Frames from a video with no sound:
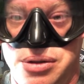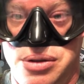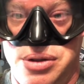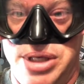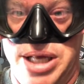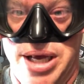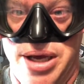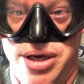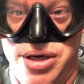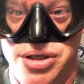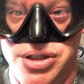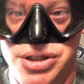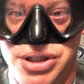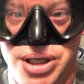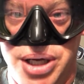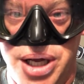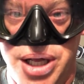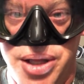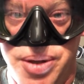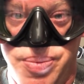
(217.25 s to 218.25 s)
Now here's
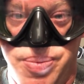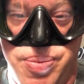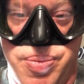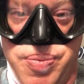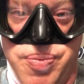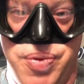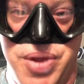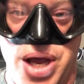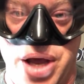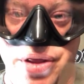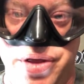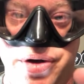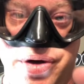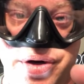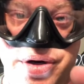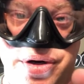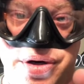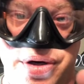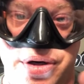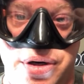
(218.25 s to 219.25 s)
another,
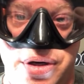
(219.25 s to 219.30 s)
another